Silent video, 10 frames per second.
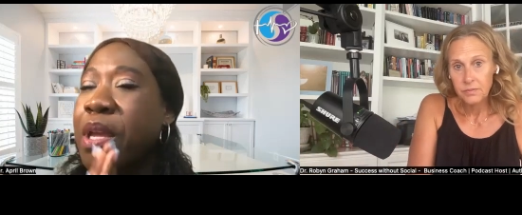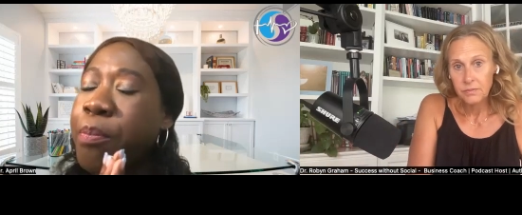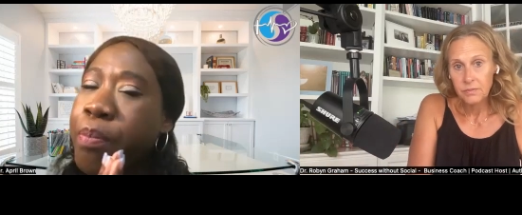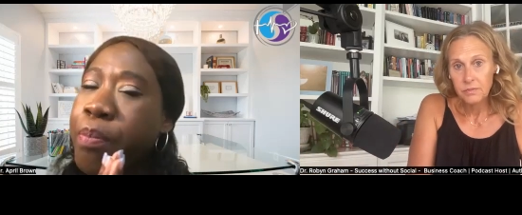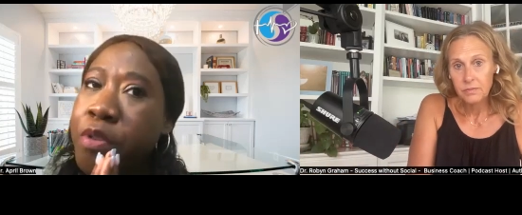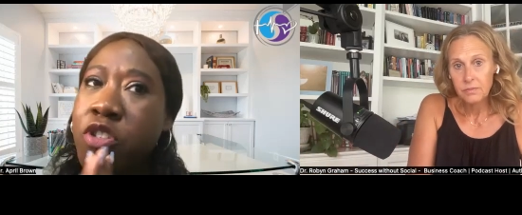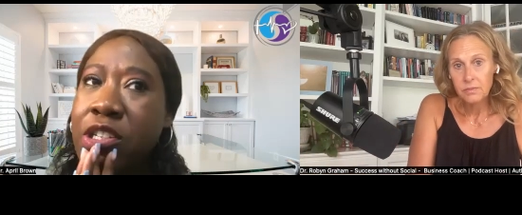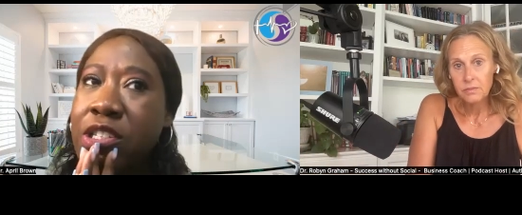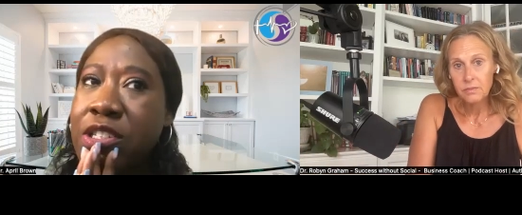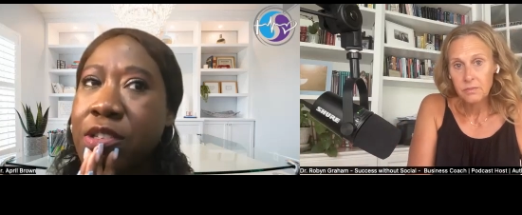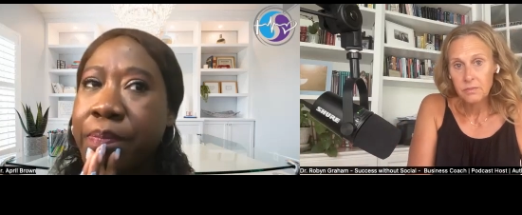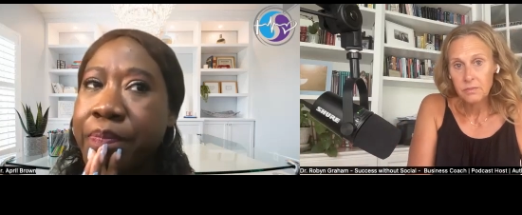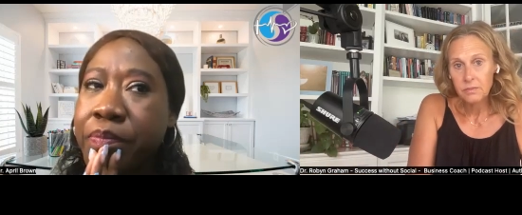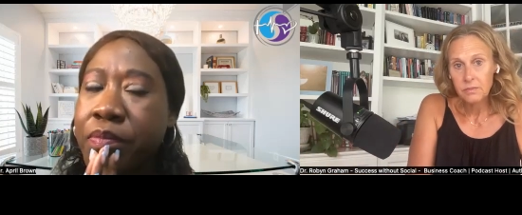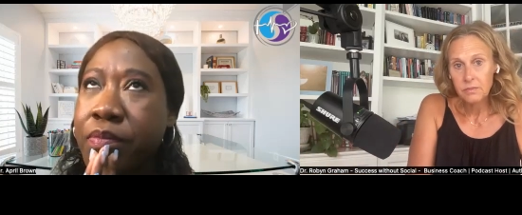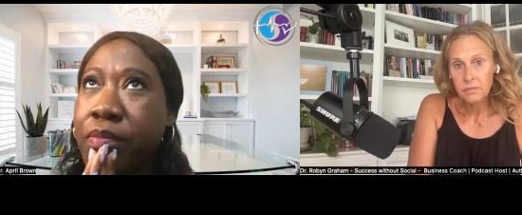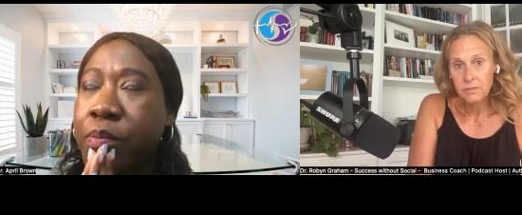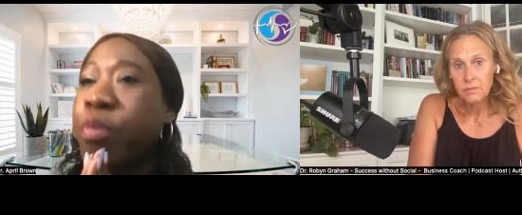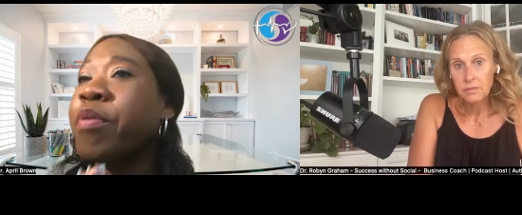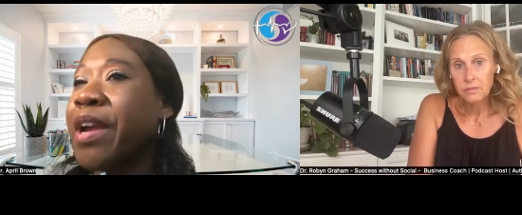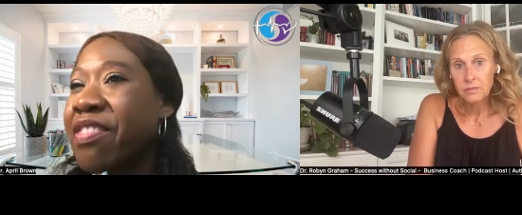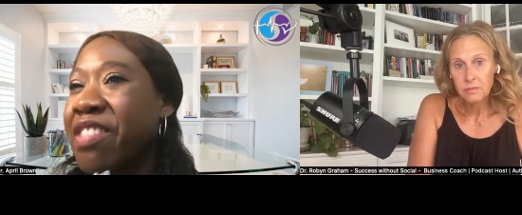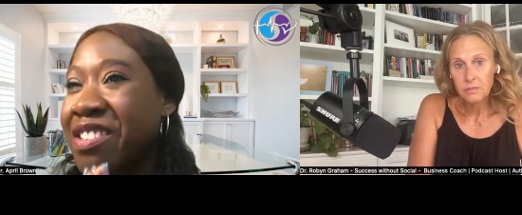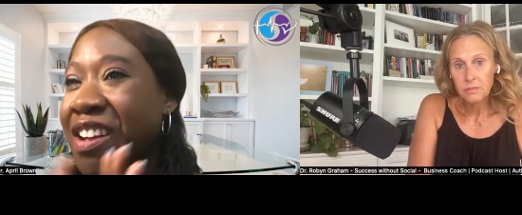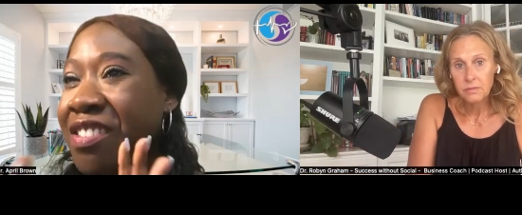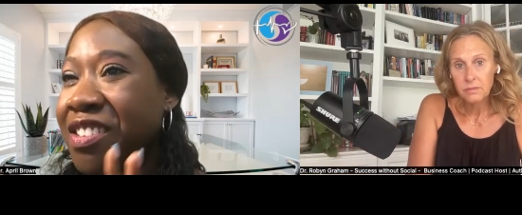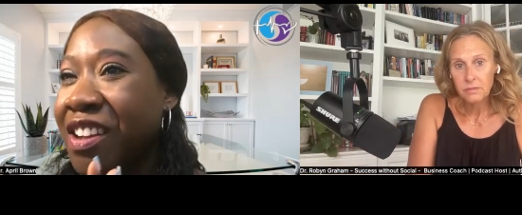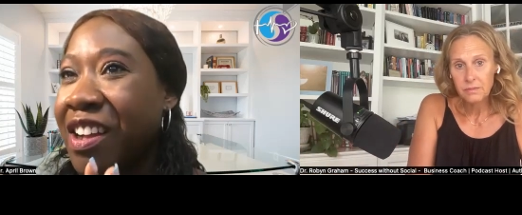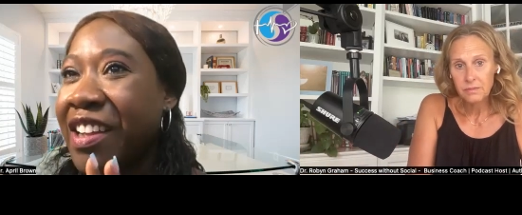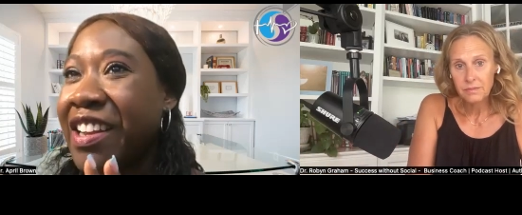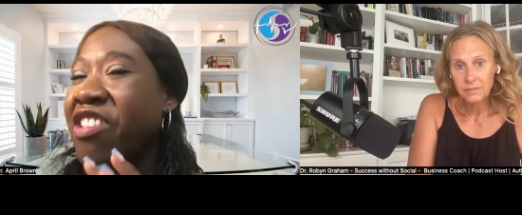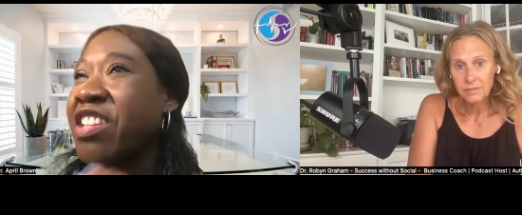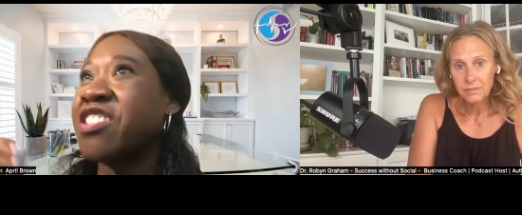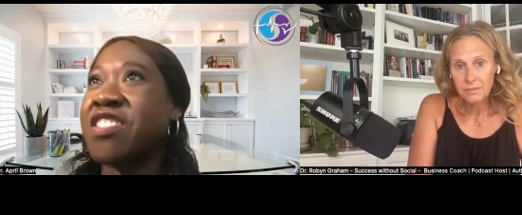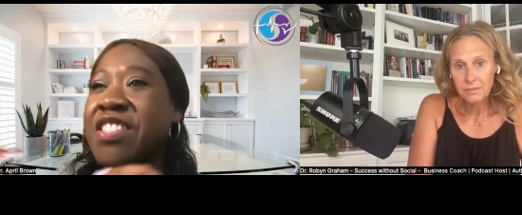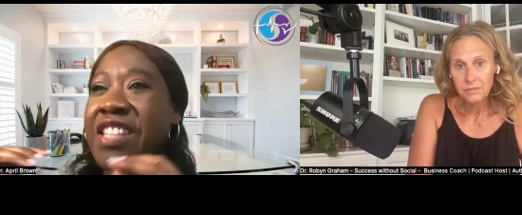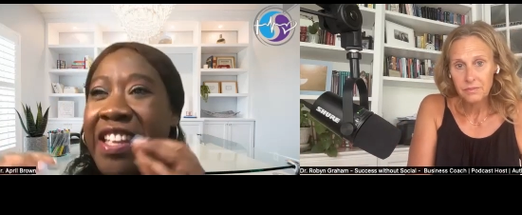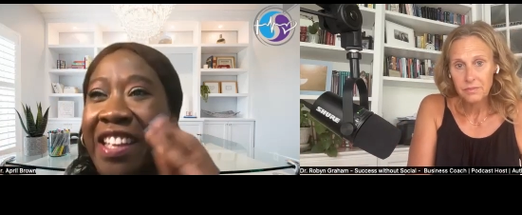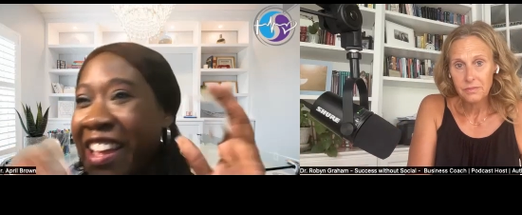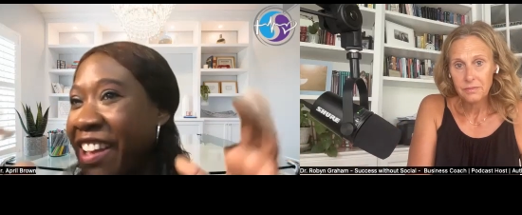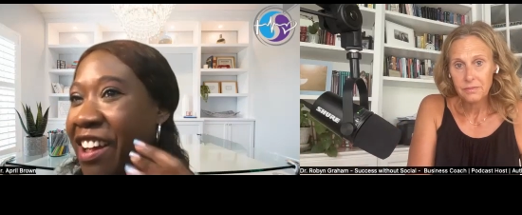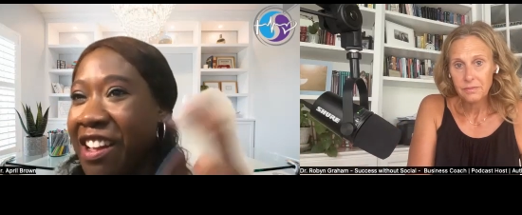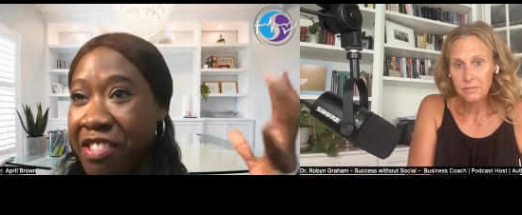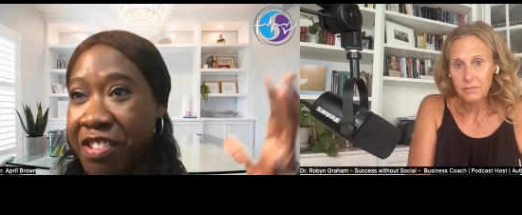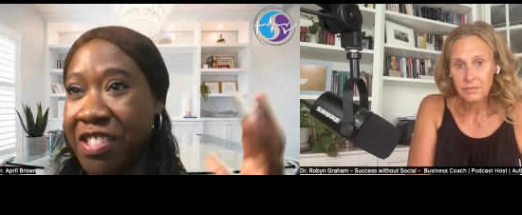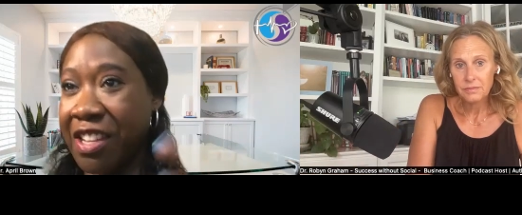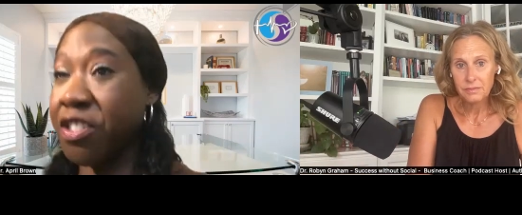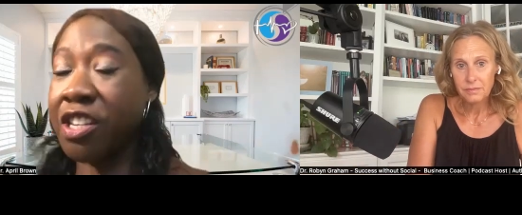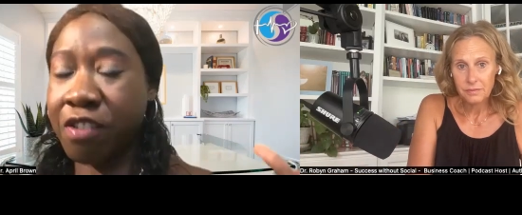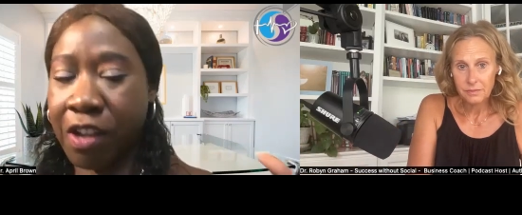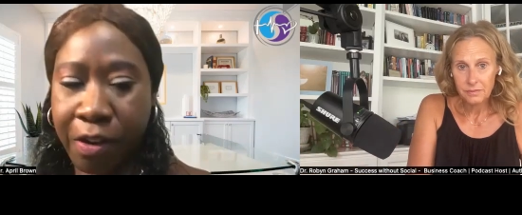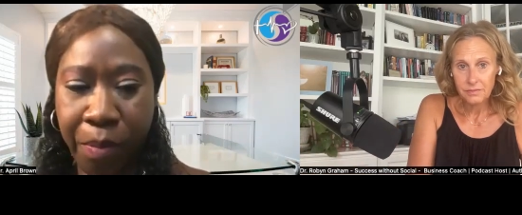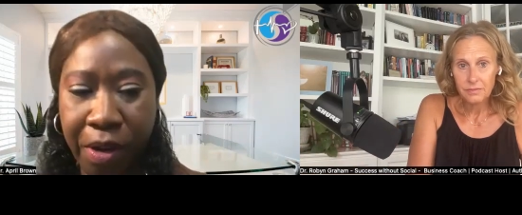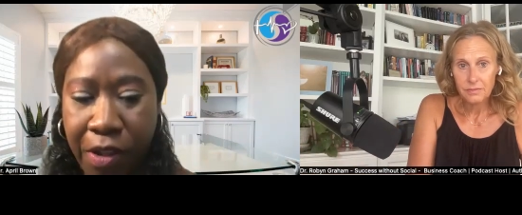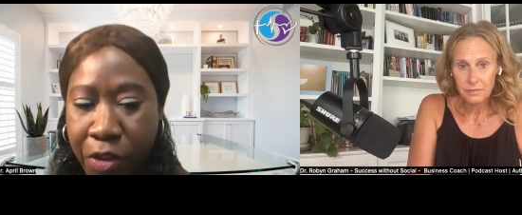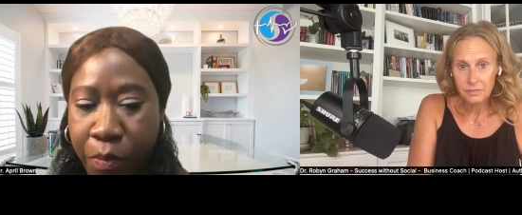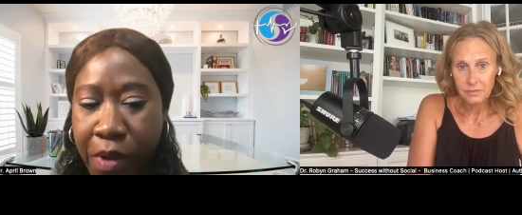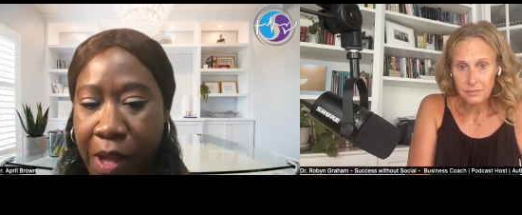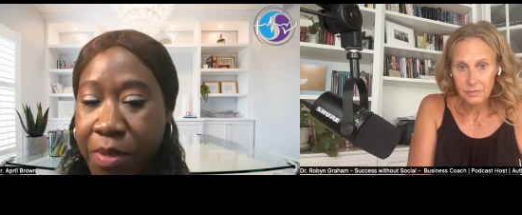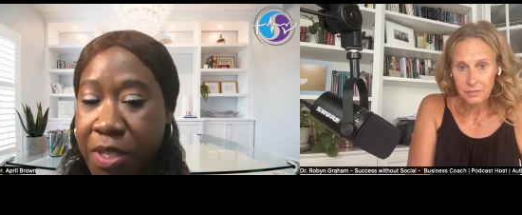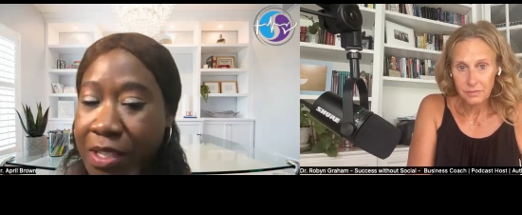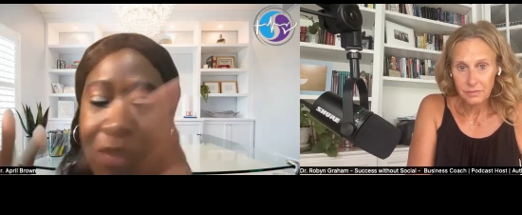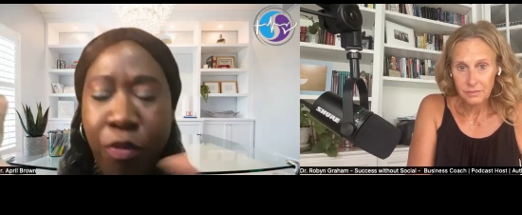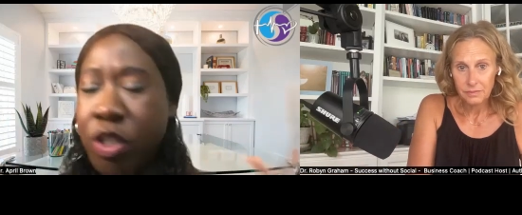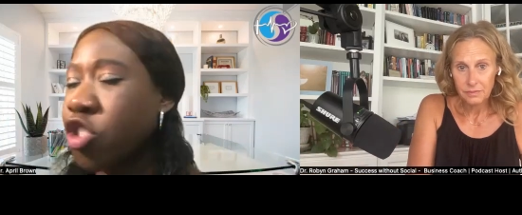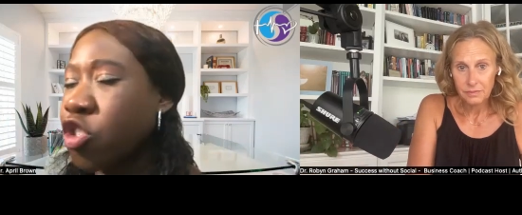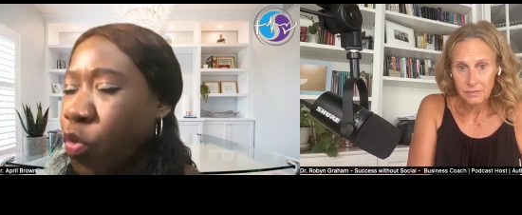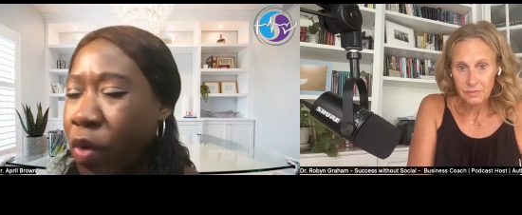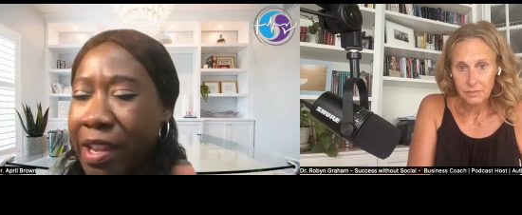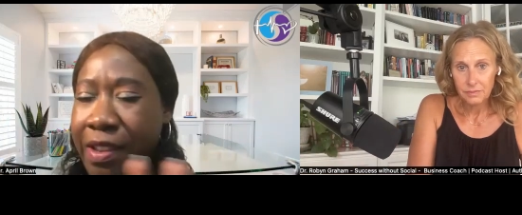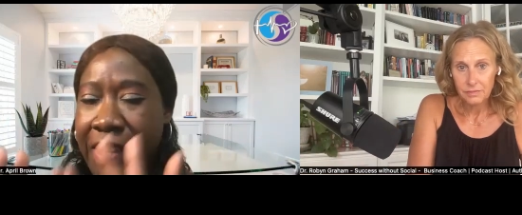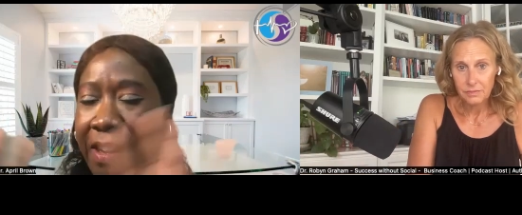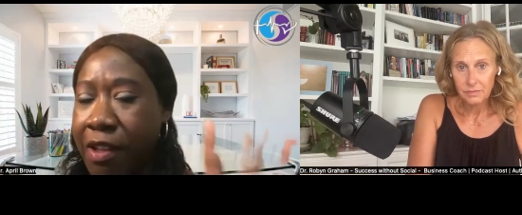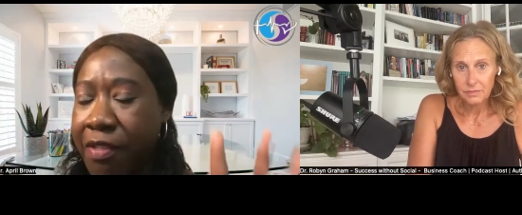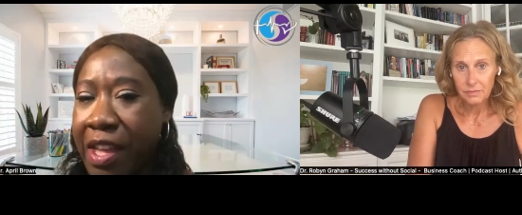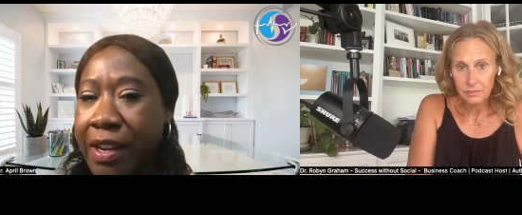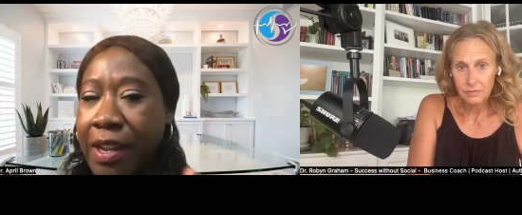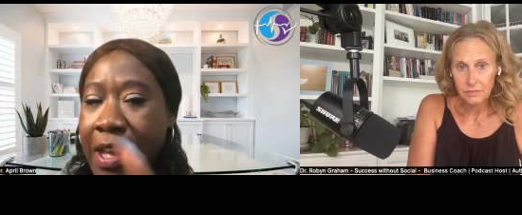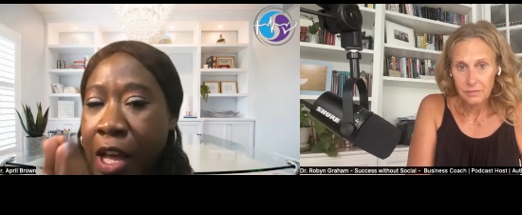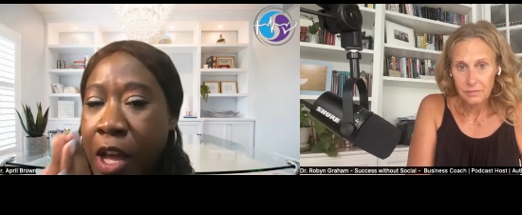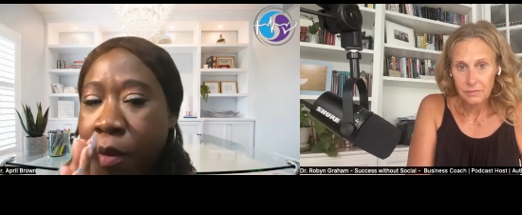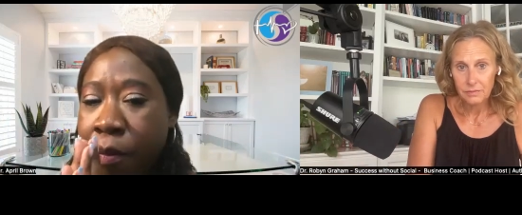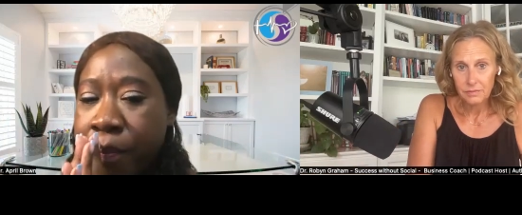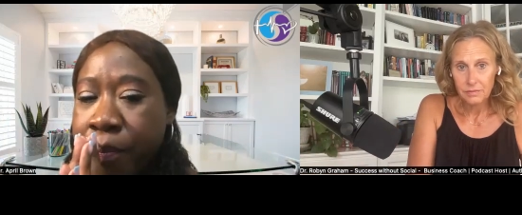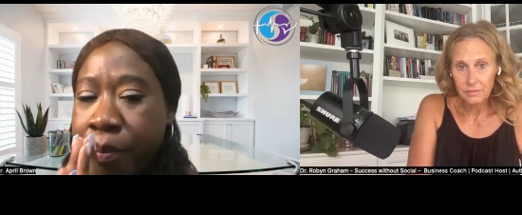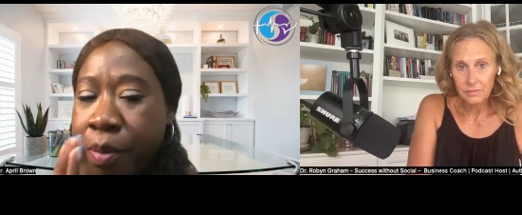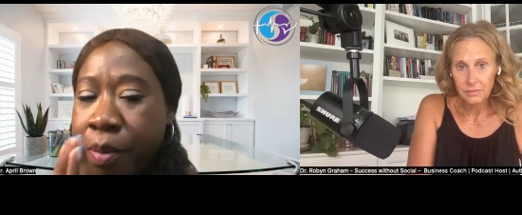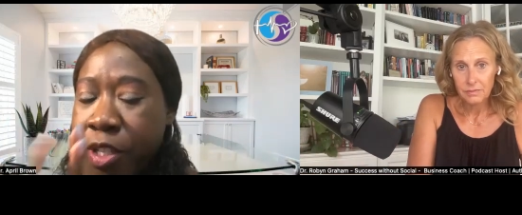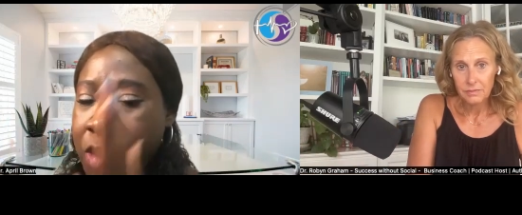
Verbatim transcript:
Speaker 1: people just pray. They talk to God and they just say all this stuff, tell God about all their problems and stuff, which is great and all that. But to